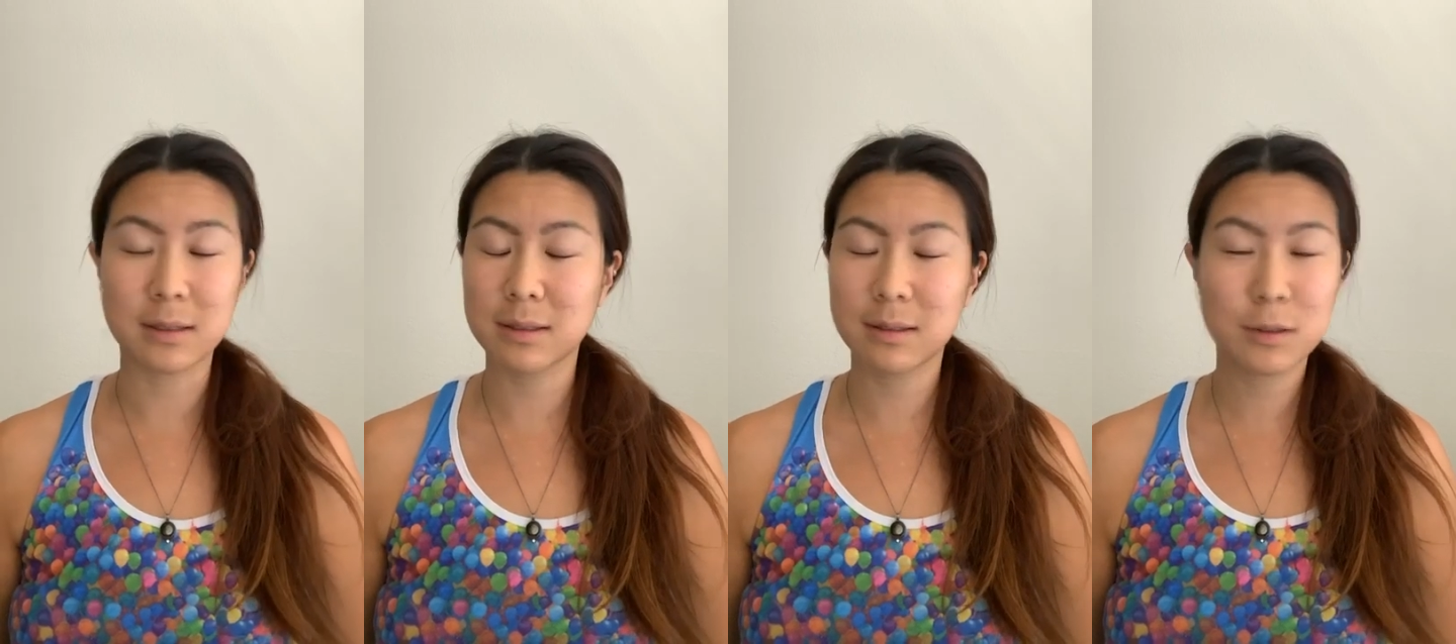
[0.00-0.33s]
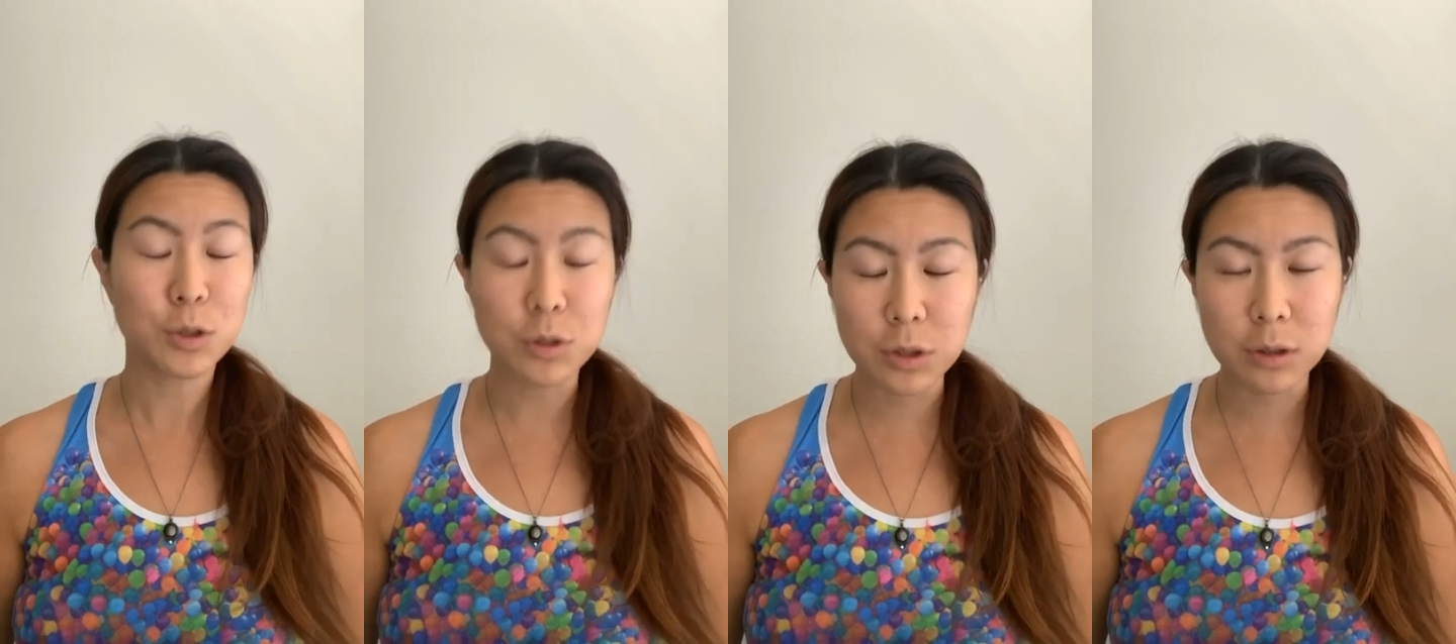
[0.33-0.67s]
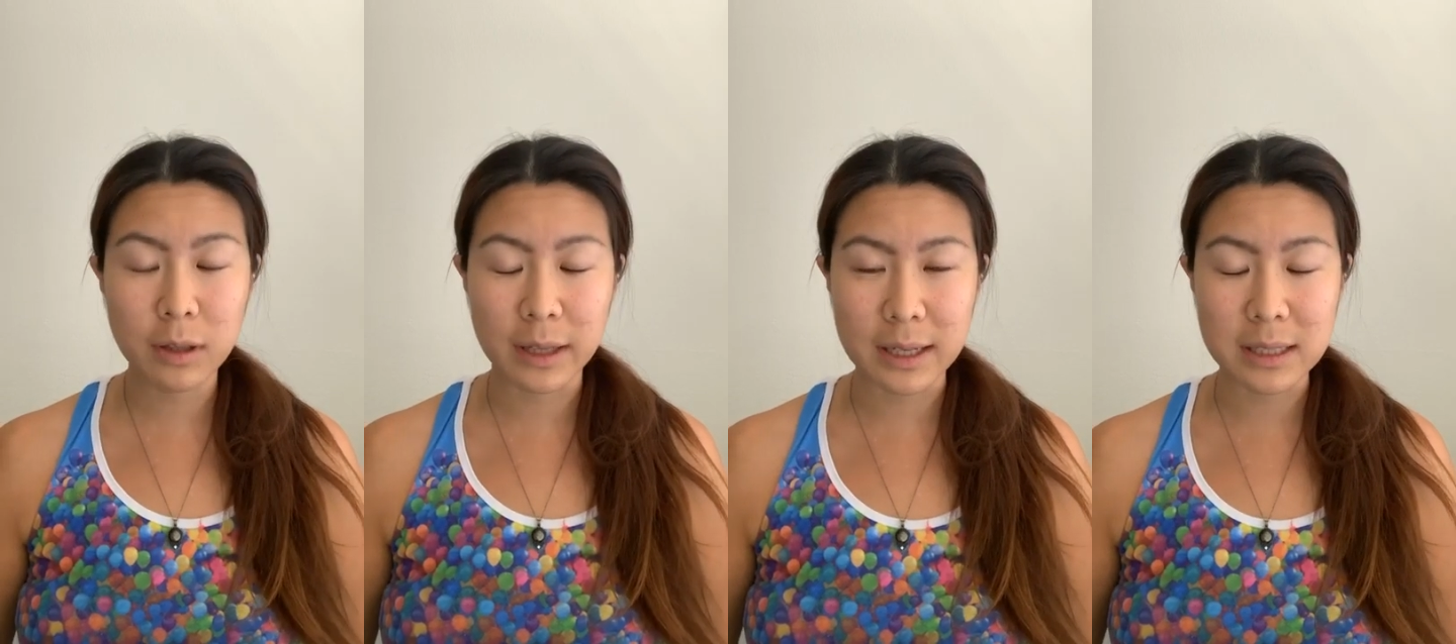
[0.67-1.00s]
to-do
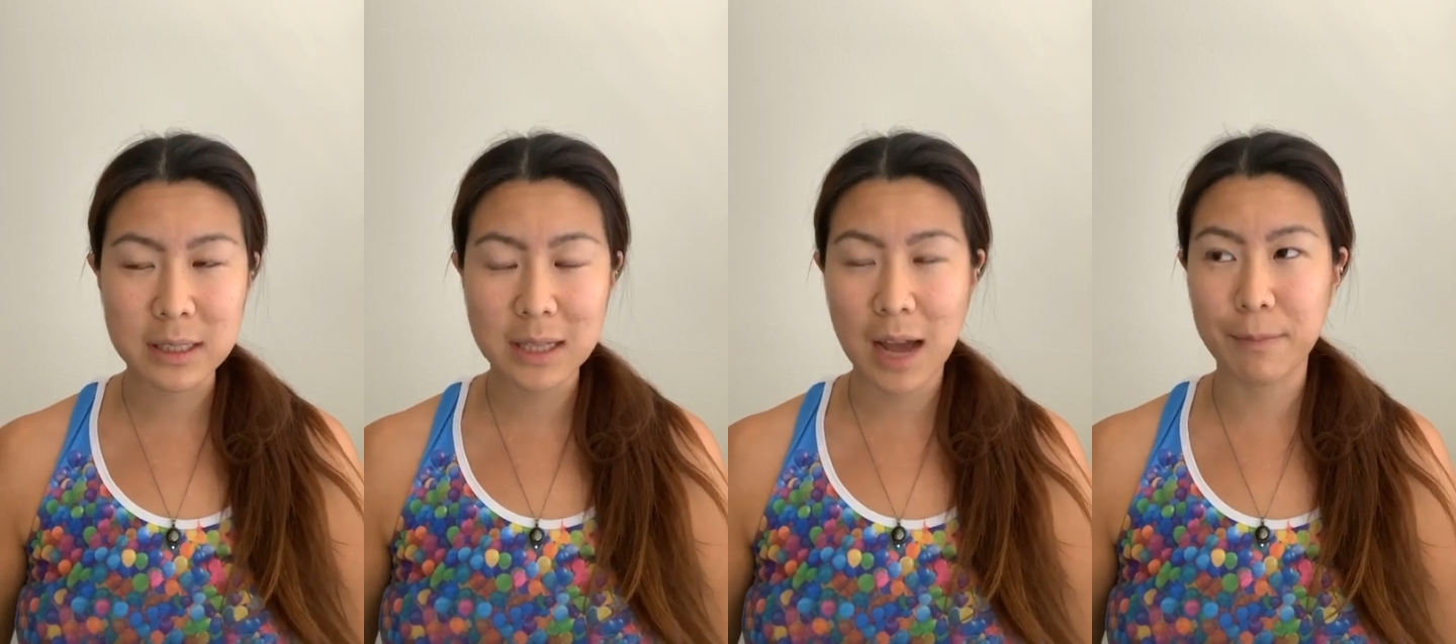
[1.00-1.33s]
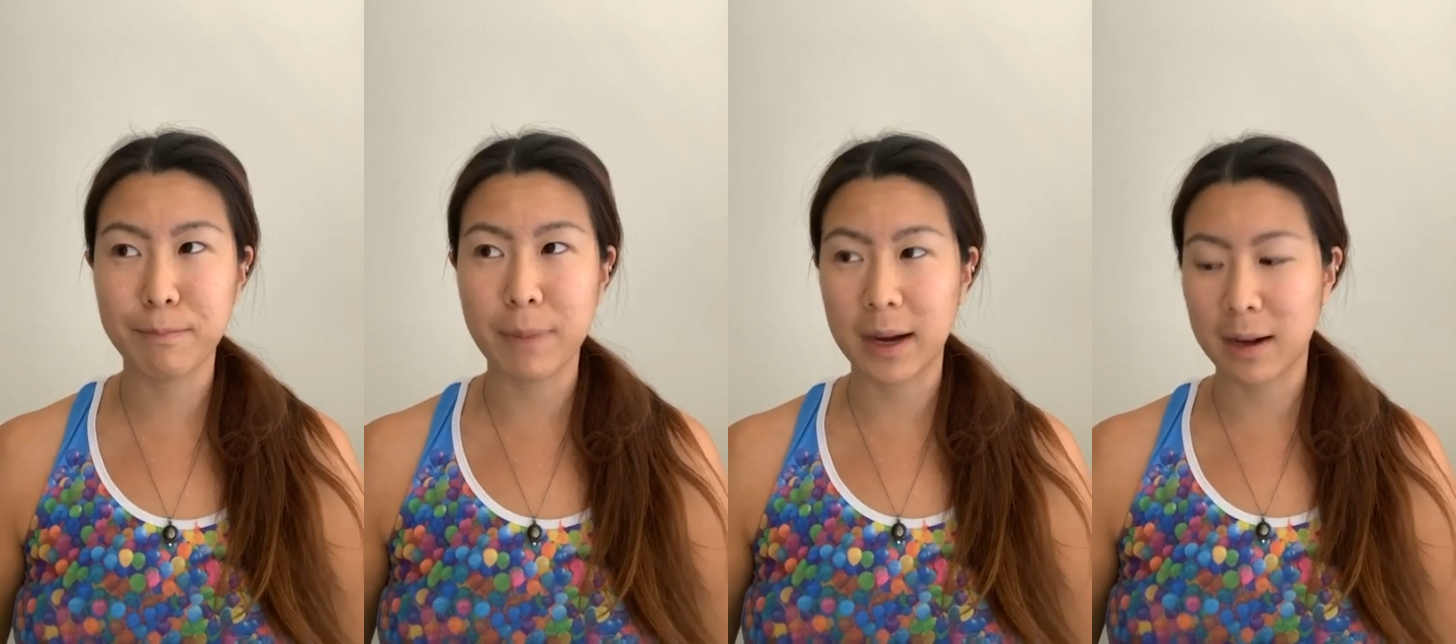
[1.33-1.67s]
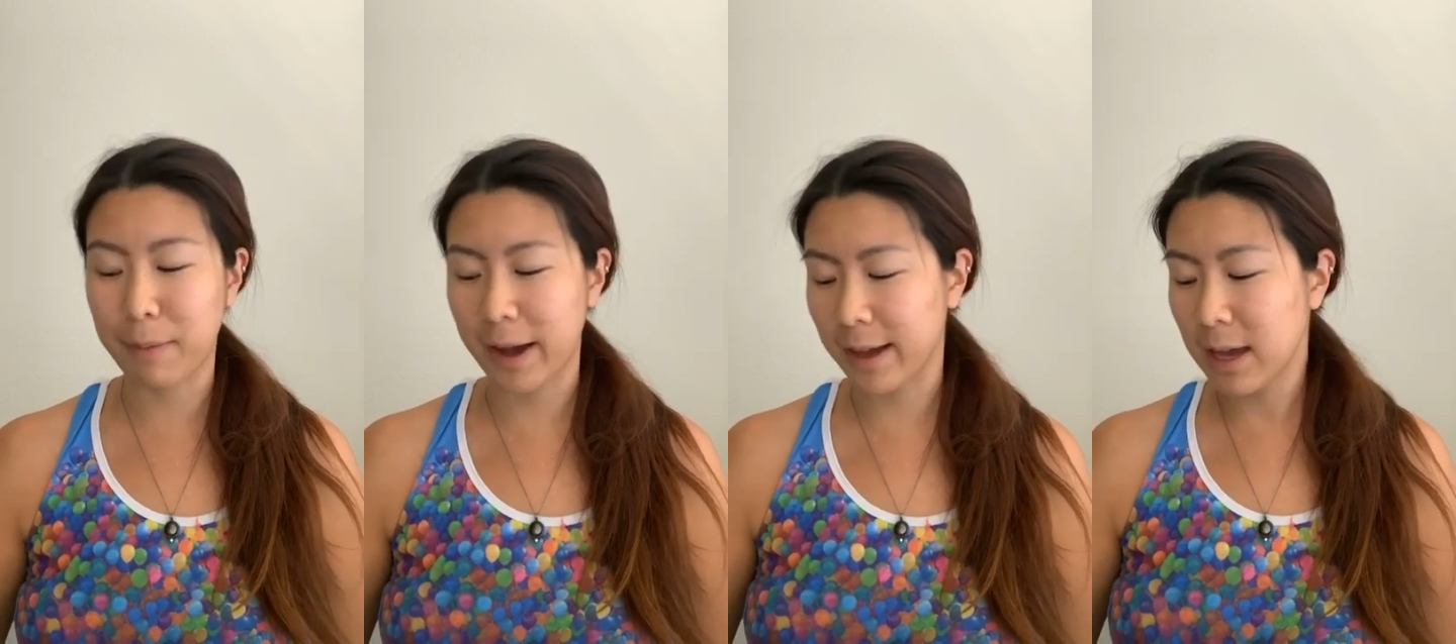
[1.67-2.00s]
list,
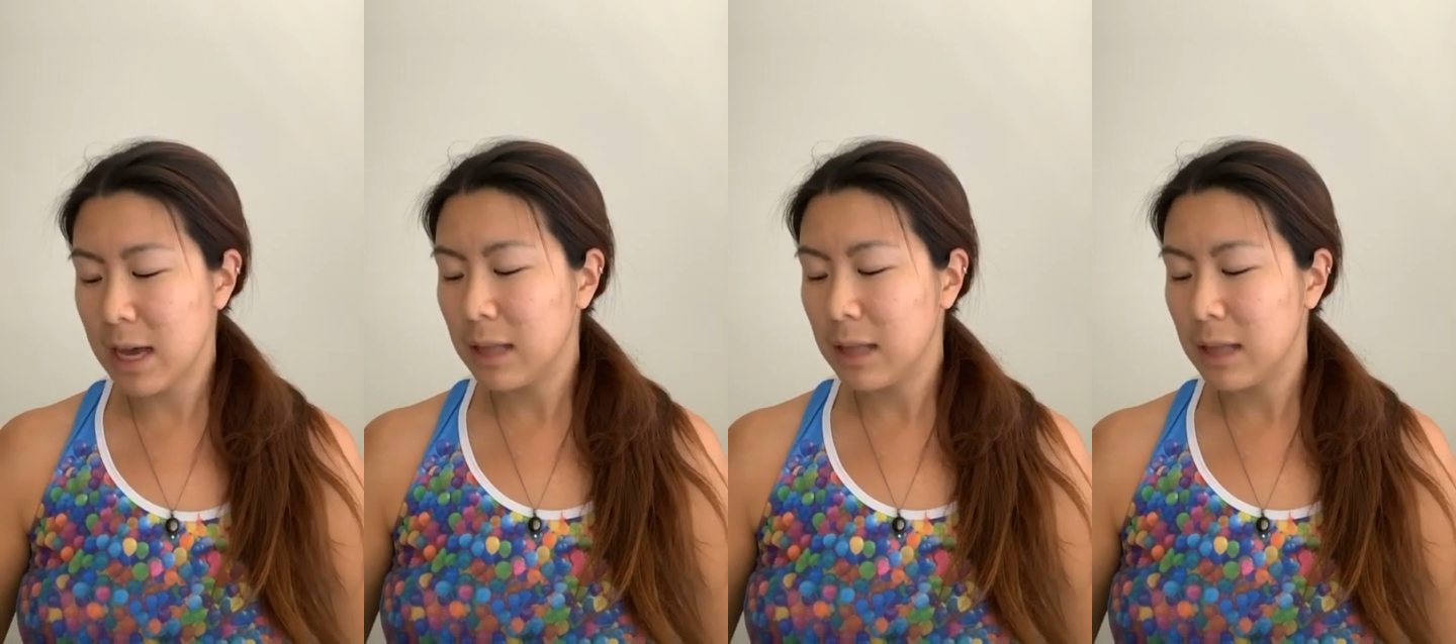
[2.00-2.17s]
by